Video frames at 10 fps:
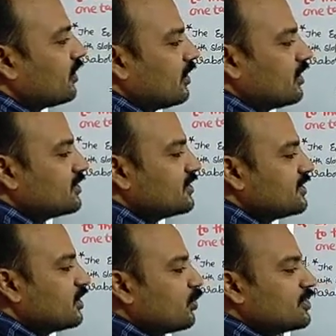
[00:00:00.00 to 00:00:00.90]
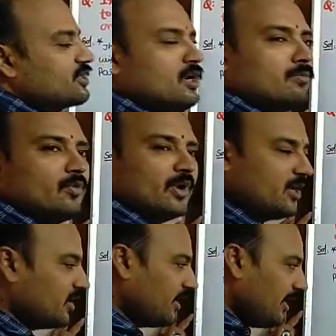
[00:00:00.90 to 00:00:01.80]
This is equation number
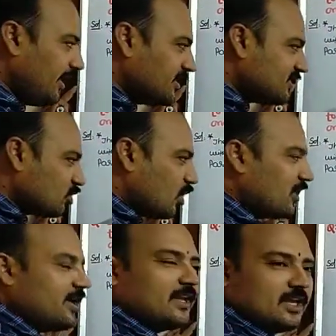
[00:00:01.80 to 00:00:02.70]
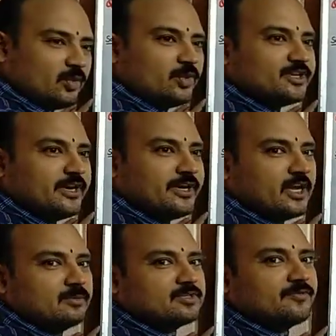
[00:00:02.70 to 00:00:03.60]
1. It is a quadratic equation in
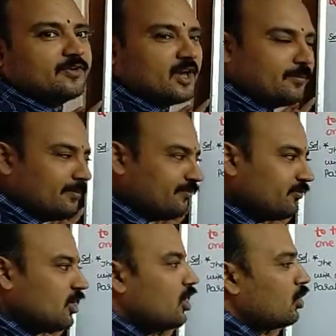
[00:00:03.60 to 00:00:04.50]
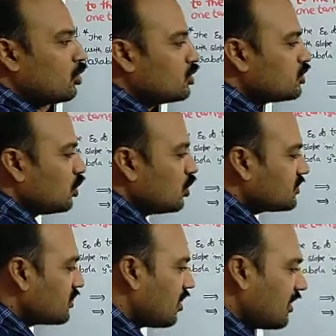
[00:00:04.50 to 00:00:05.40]
terms of m whose
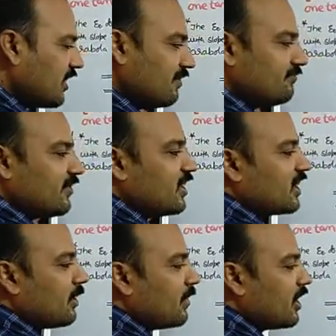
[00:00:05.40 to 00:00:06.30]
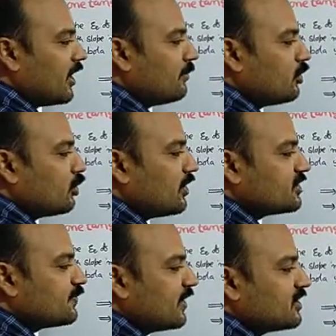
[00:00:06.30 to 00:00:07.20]
roots are m1 comma m2
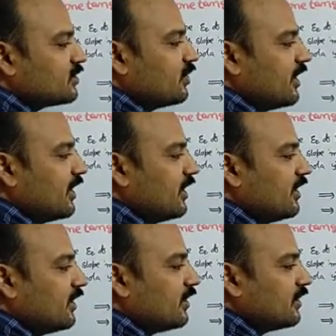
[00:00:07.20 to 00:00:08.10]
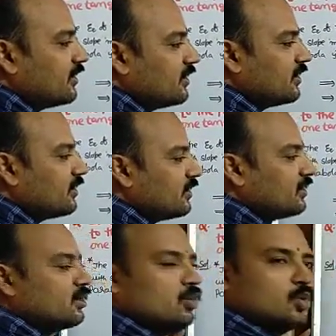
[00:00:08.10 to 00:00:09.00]
respectively.
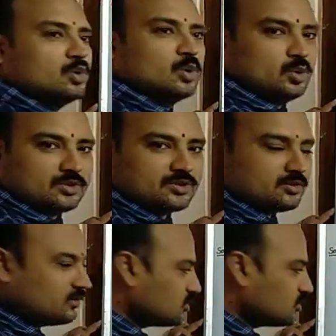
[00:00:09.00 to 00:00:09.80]
Whose roots?